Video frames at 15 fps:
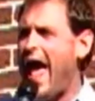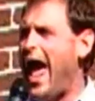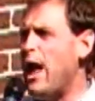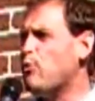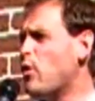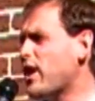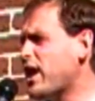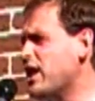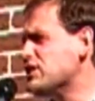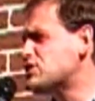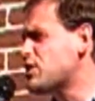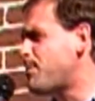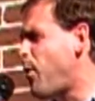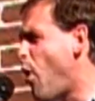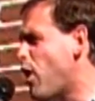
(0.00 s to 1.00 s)
And we're going
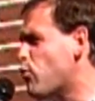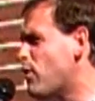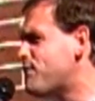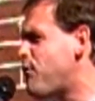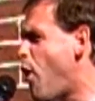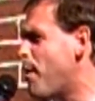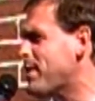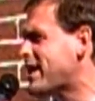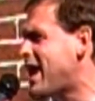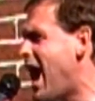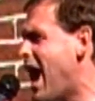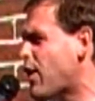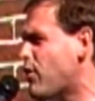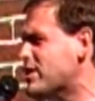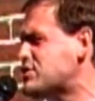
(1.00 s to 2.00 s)
to support reforming
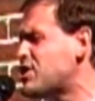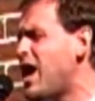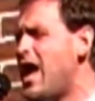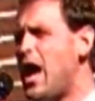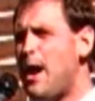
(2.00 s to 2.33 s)
Congress